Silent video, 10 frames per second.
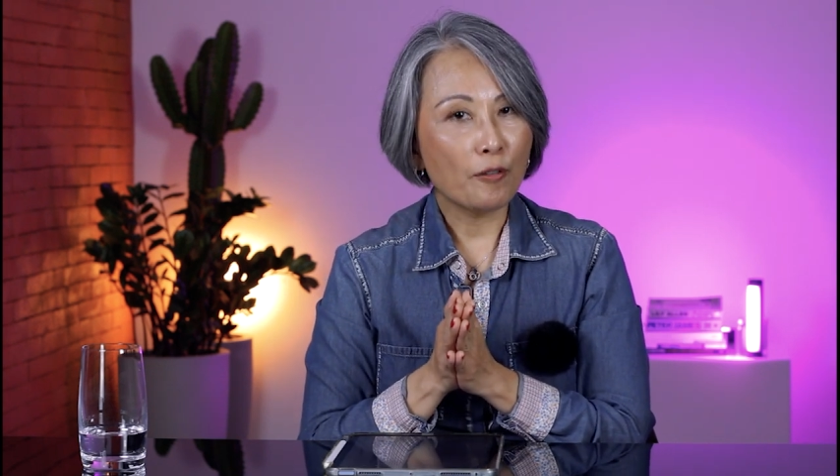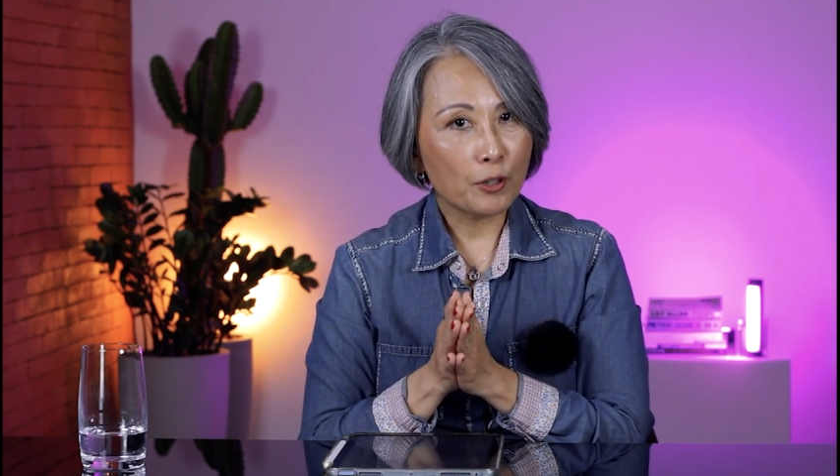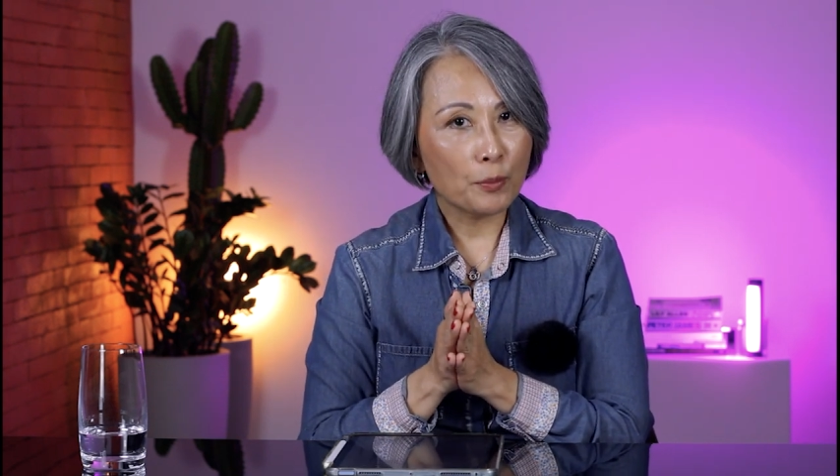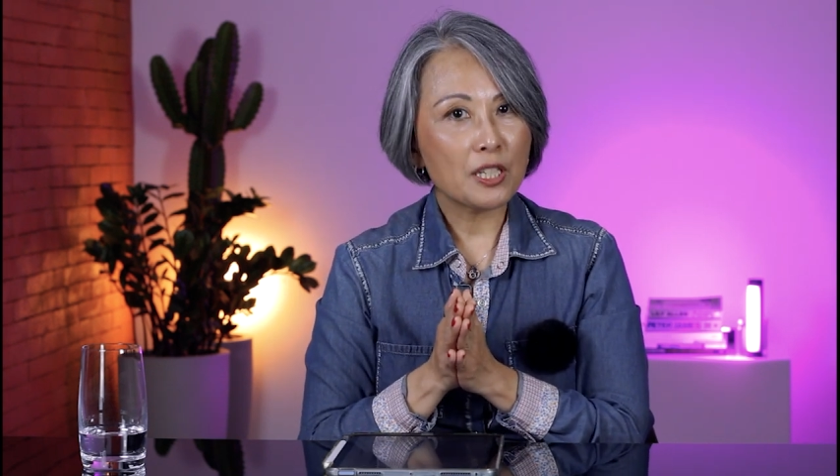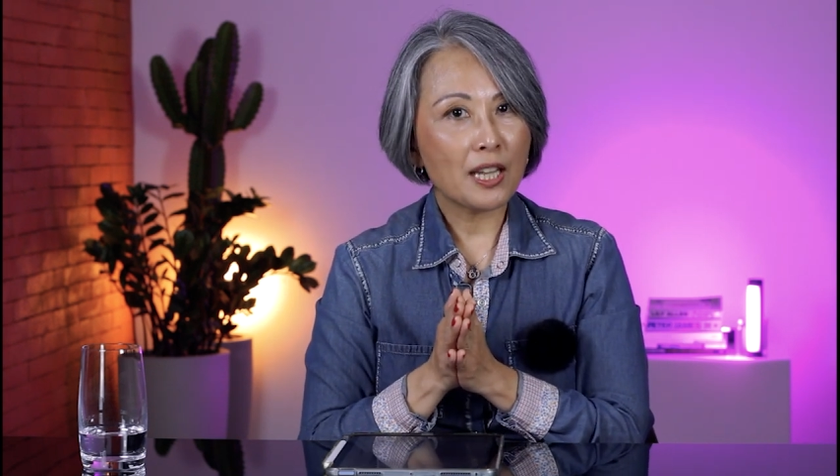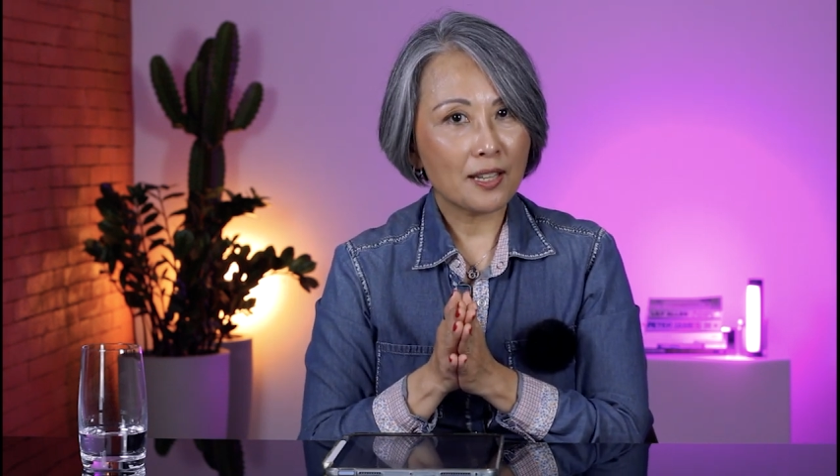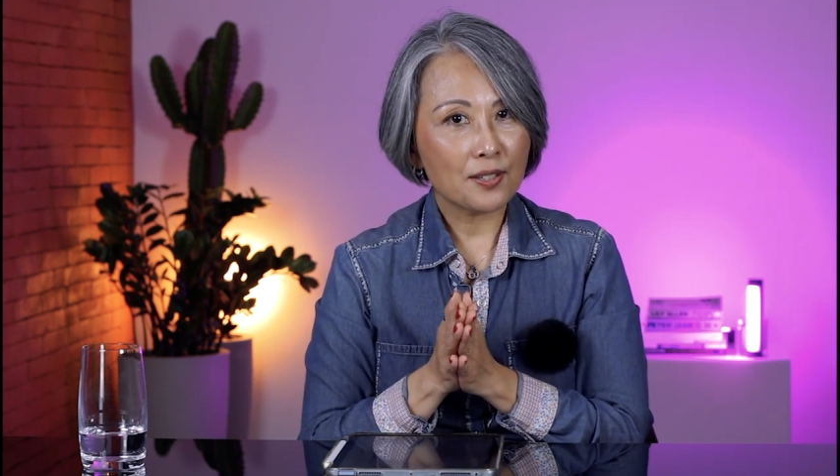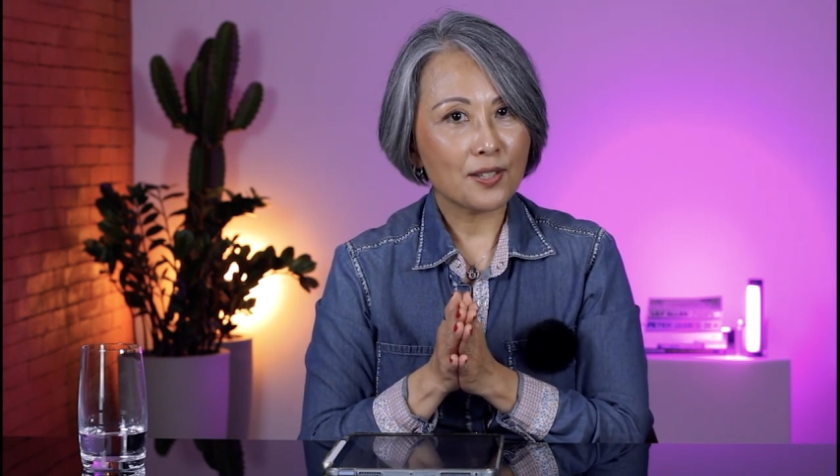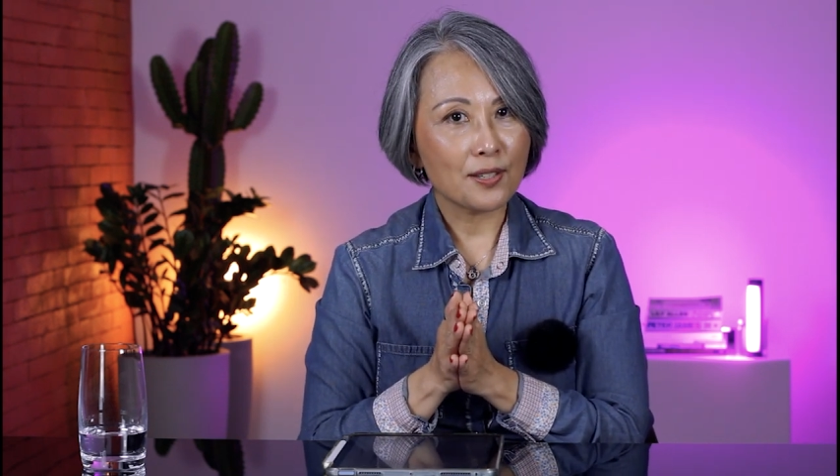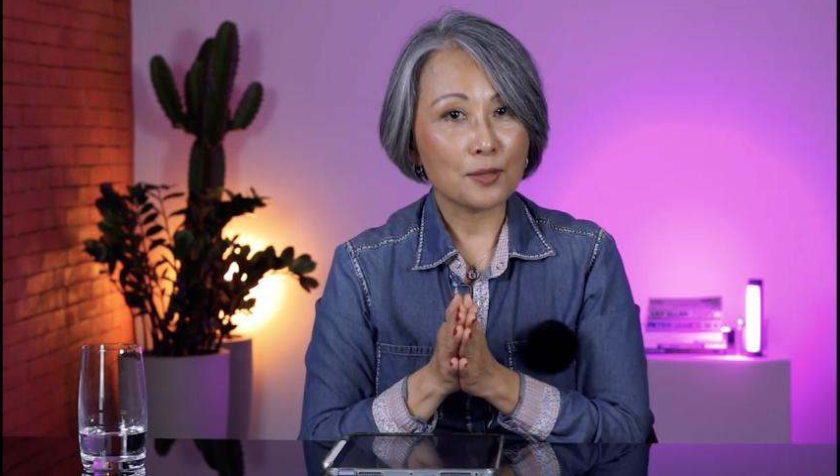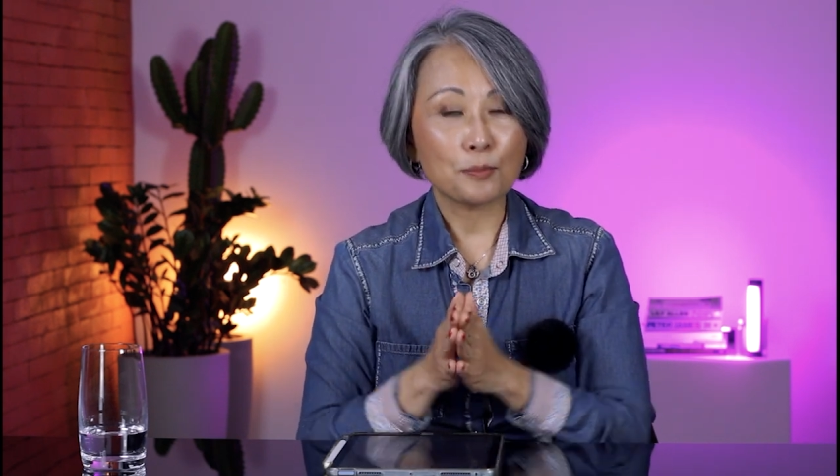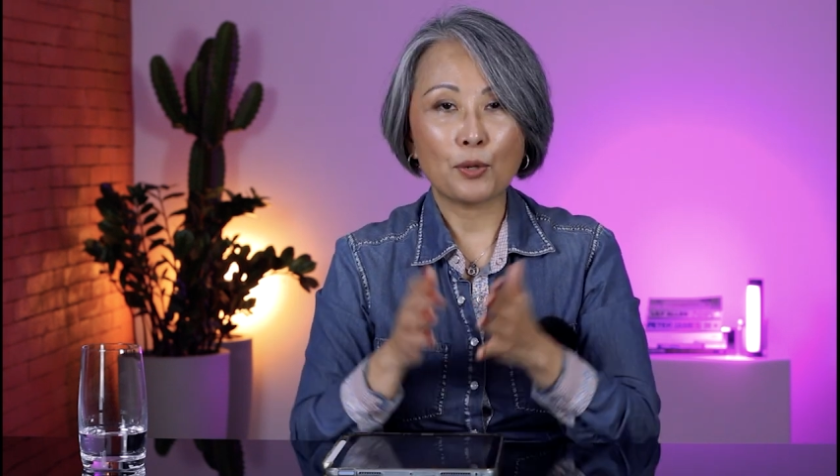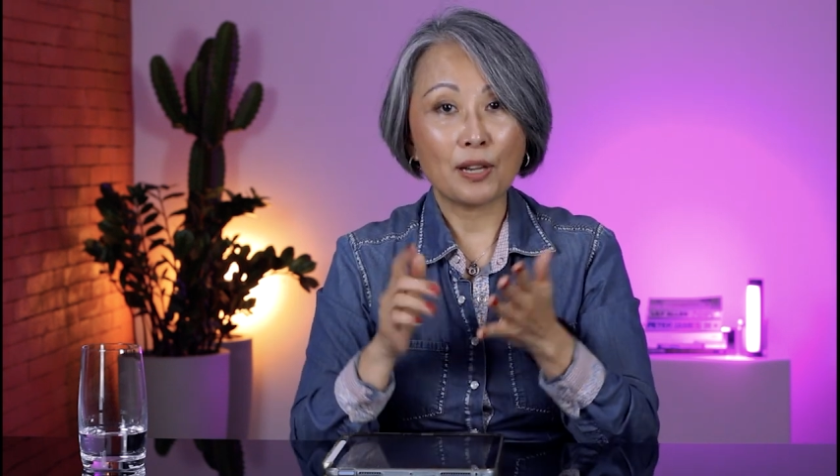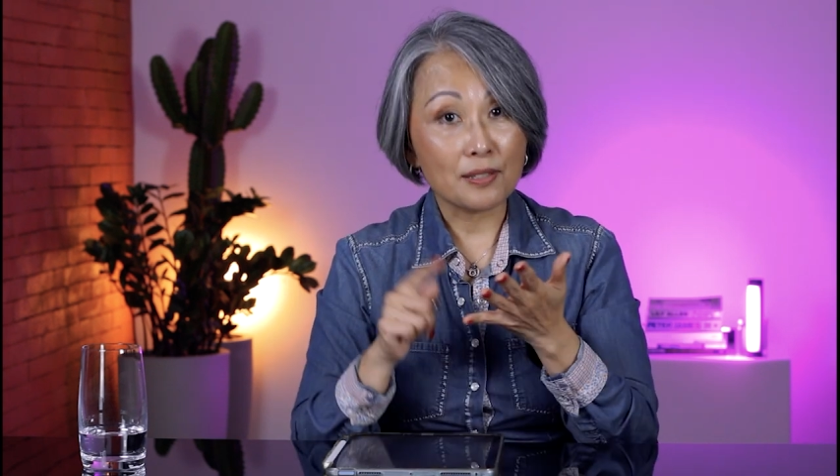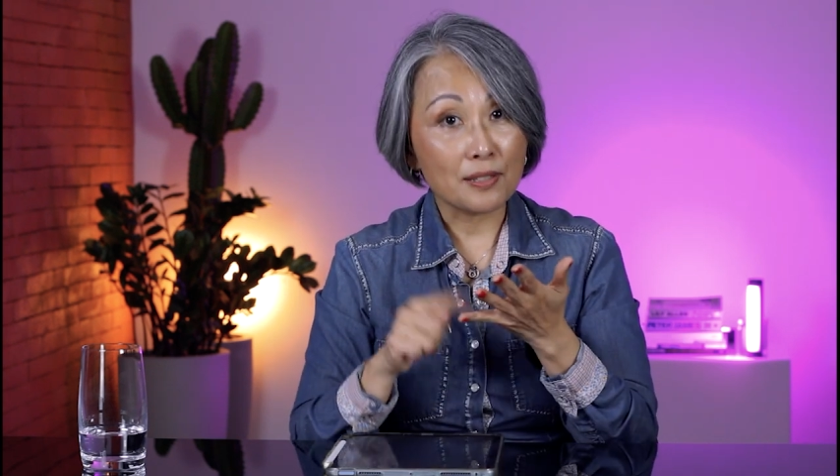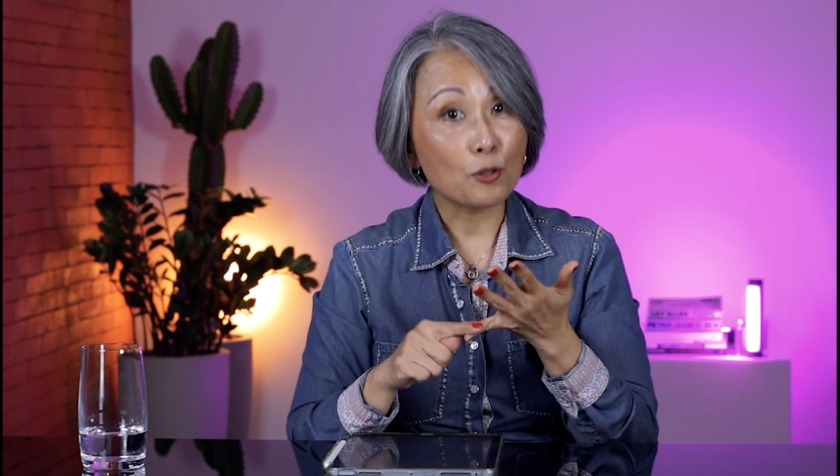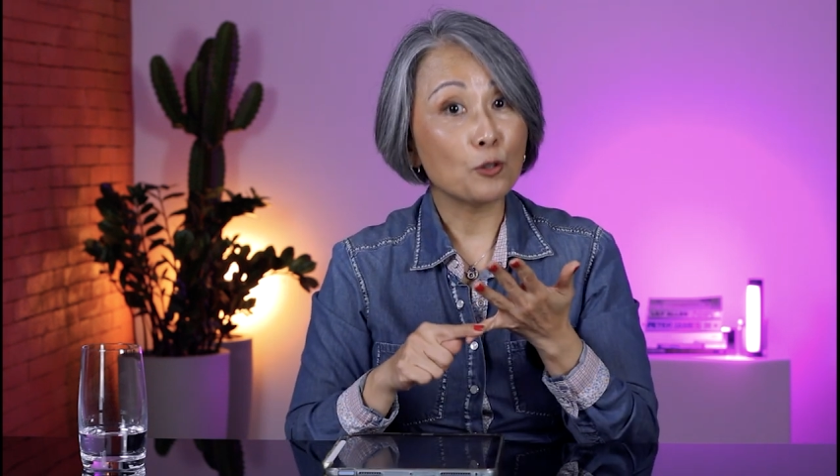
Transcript: verb tenses, present